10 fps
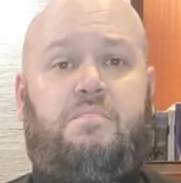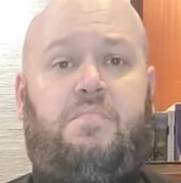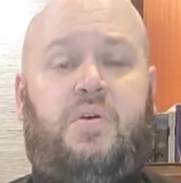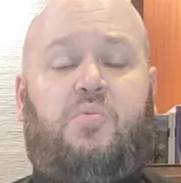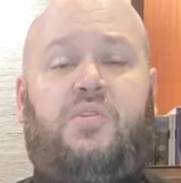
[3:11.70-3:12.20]

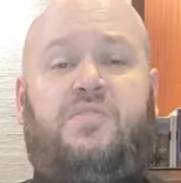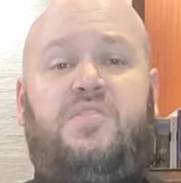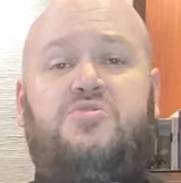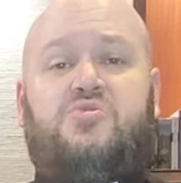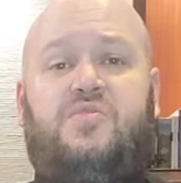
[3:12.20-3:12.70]
But what's
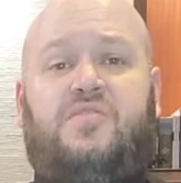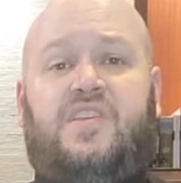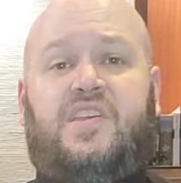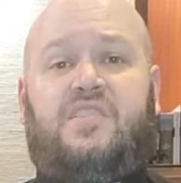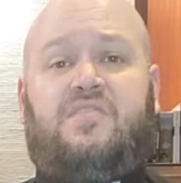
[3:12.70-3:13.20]

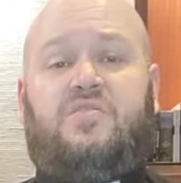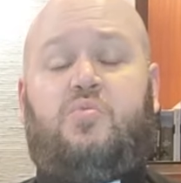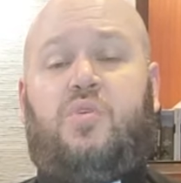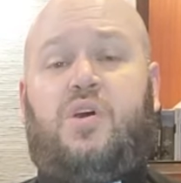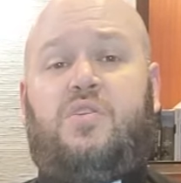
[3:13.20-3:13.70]
interesting is the
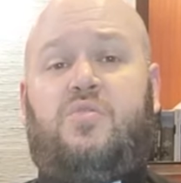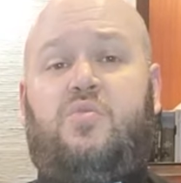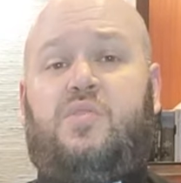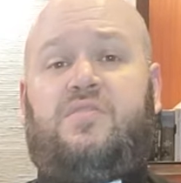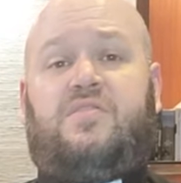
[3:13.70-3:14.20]
one
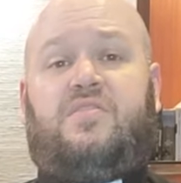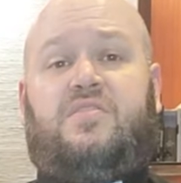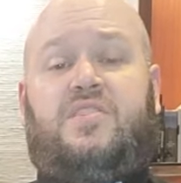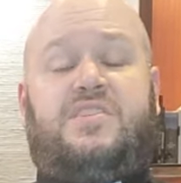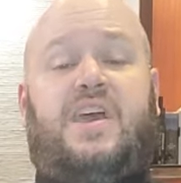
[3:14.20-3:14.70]
who is
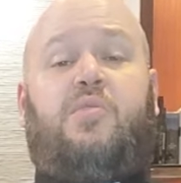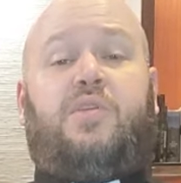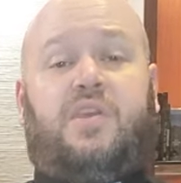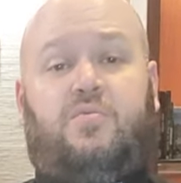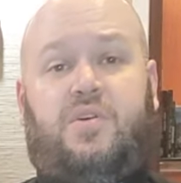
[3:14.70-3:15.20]
the
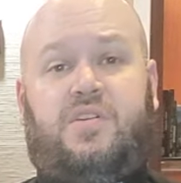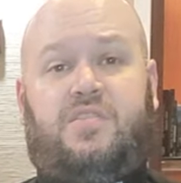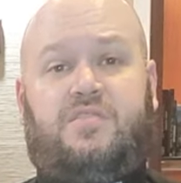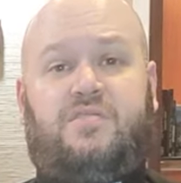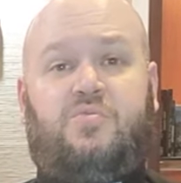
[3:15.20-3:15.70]
doubting
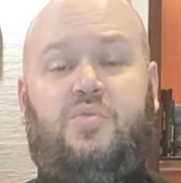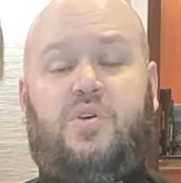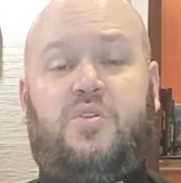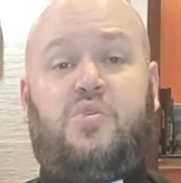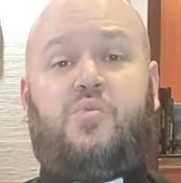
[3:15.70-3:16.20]
one, the
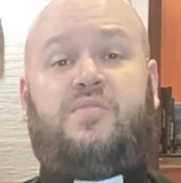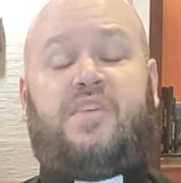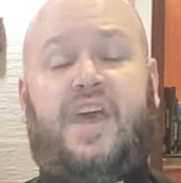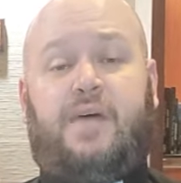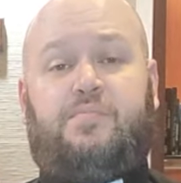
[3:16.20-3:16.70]
one who is
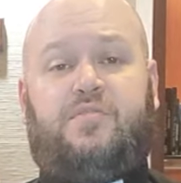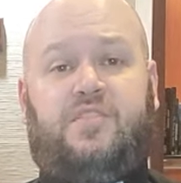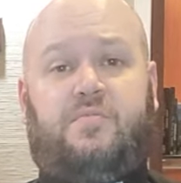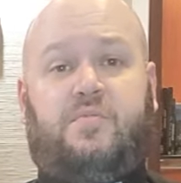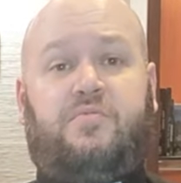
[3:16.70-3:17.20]

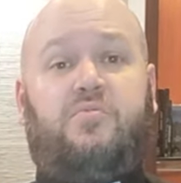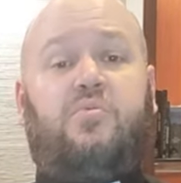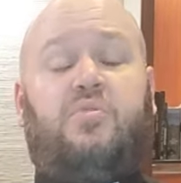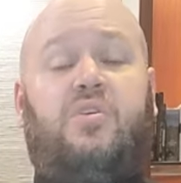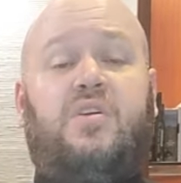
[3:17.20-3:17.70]
absent
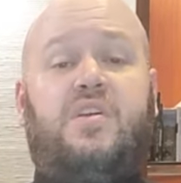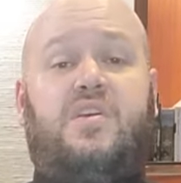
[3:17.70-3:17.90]
before,